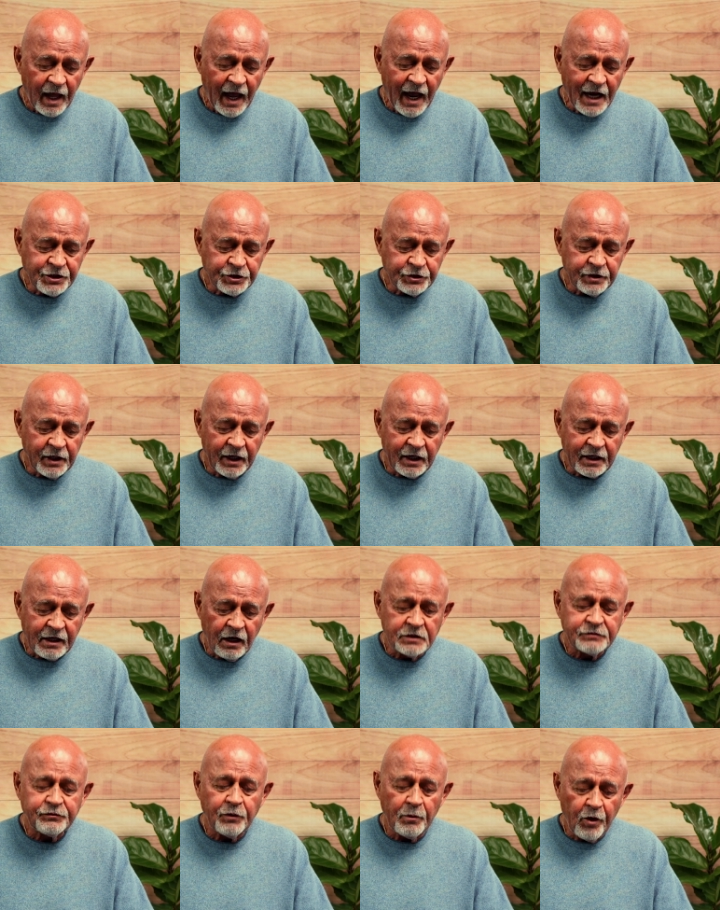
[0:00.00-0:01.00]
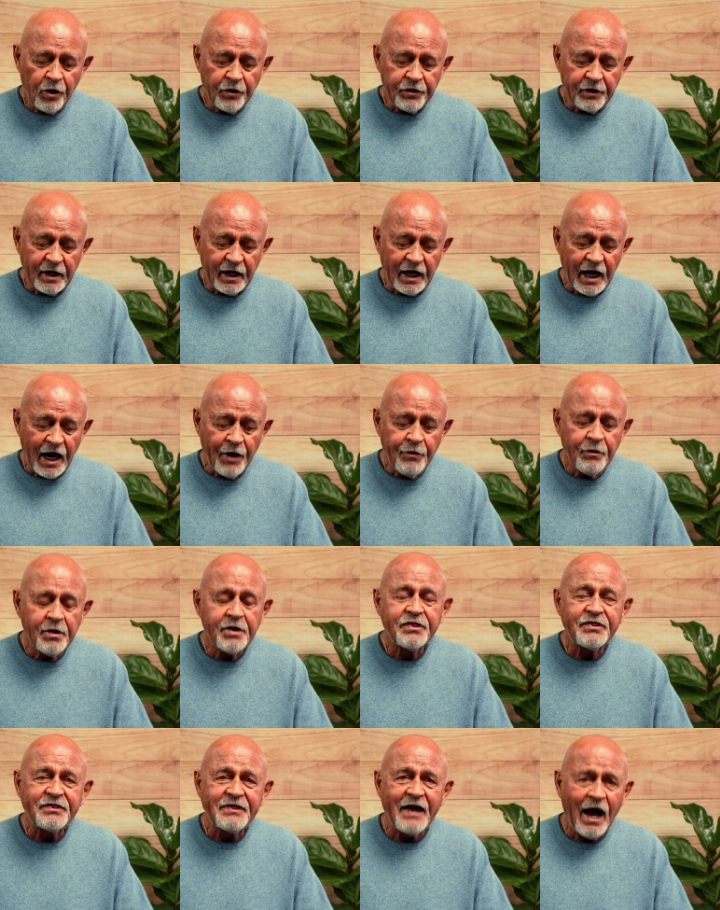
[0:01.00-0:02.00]
Actually, it accounts for more than one
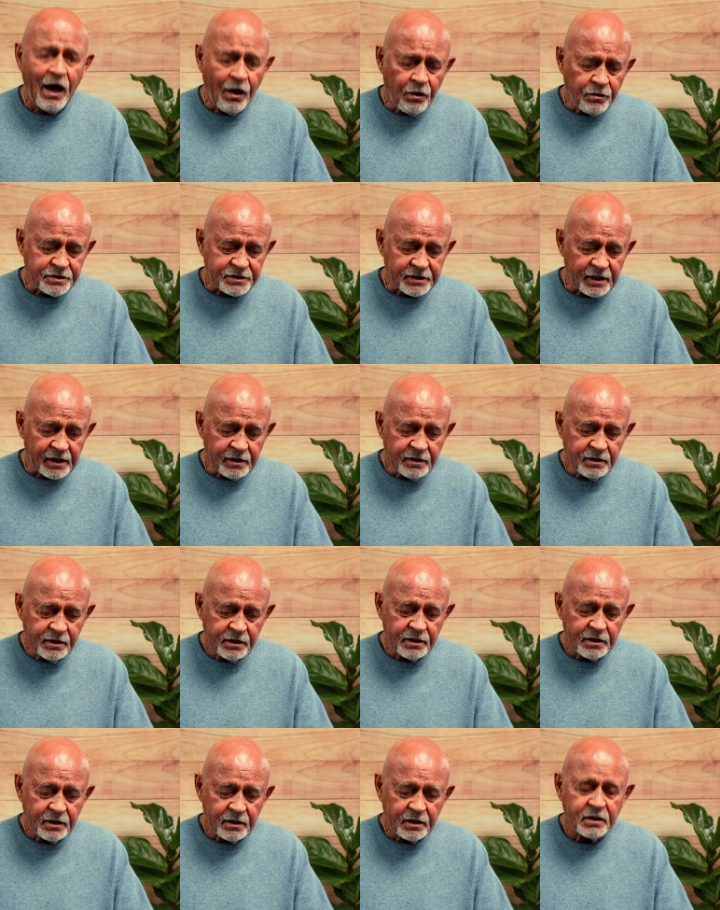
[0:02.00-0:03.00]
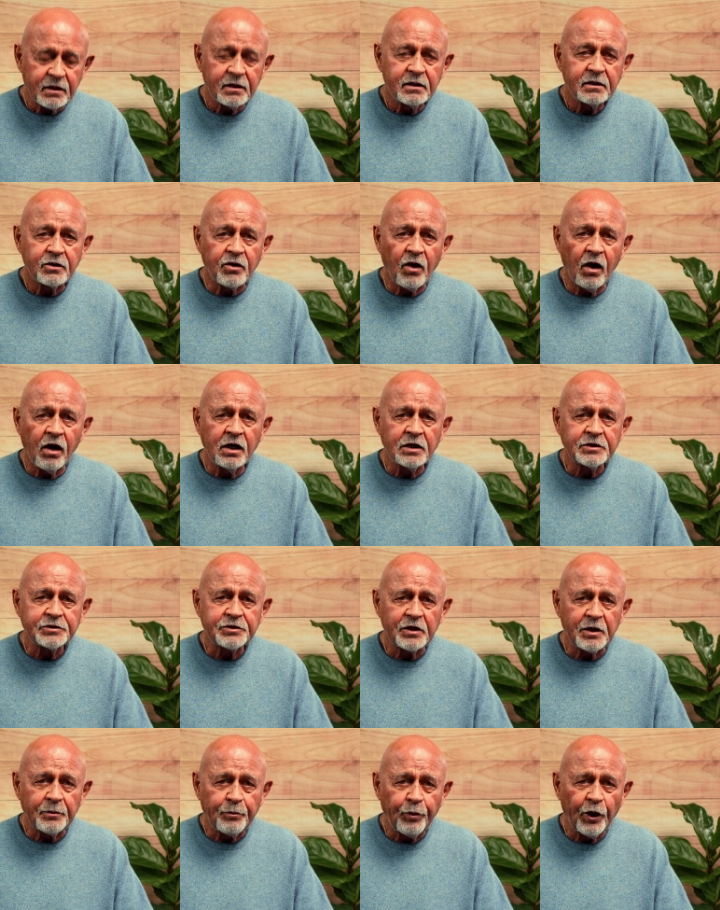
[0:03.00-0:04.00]
hundred thousand
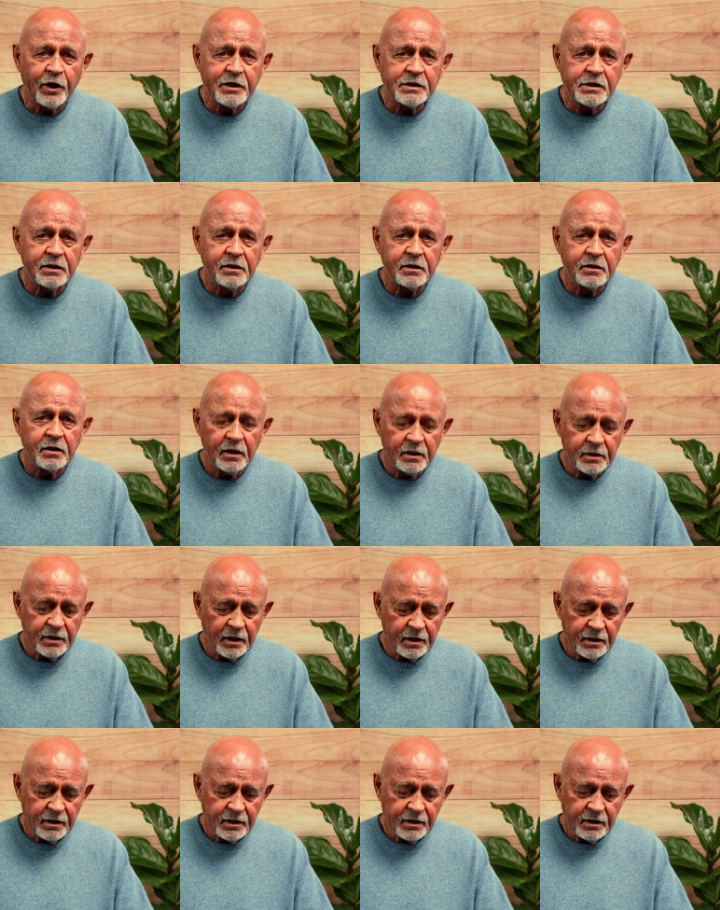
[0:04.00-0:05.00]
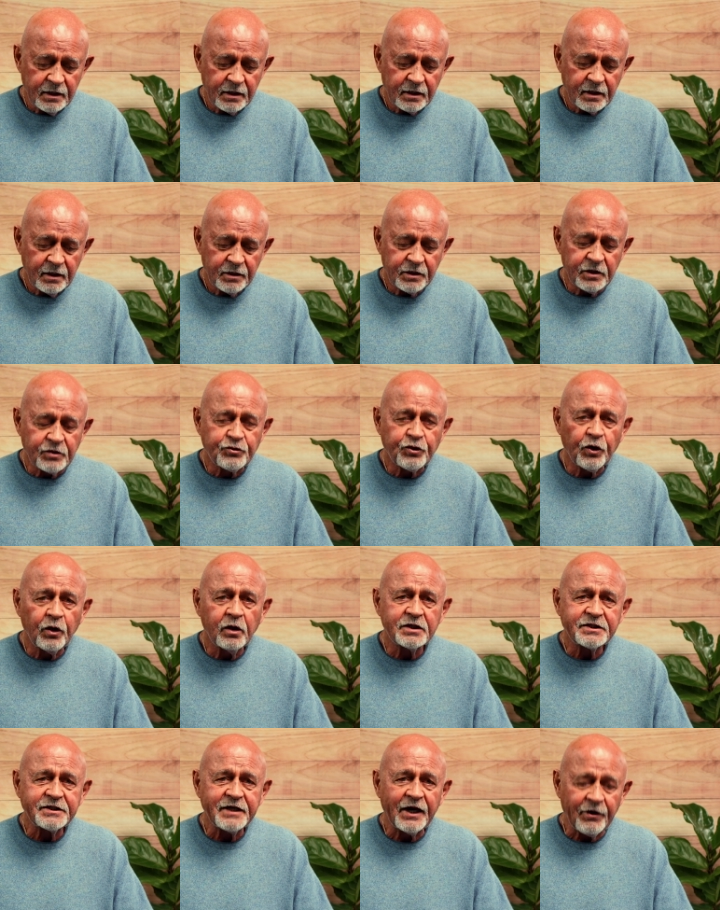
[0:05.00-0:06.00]
calls to the poison
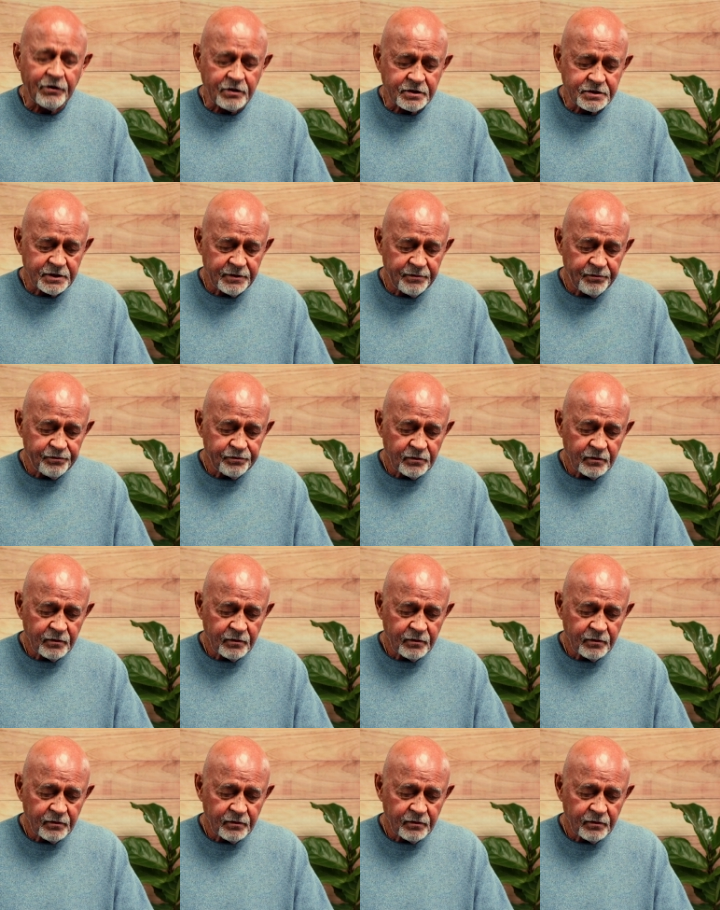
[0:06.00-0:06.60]
control centers.